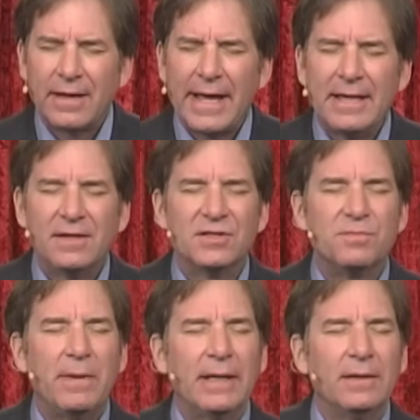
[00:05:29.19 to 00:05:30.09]
It has
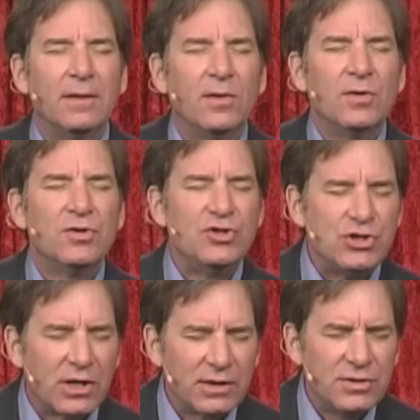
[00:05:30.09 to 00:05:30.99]
been
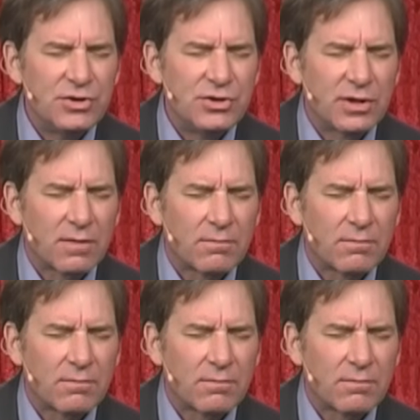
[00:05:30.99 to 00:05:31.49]
judged.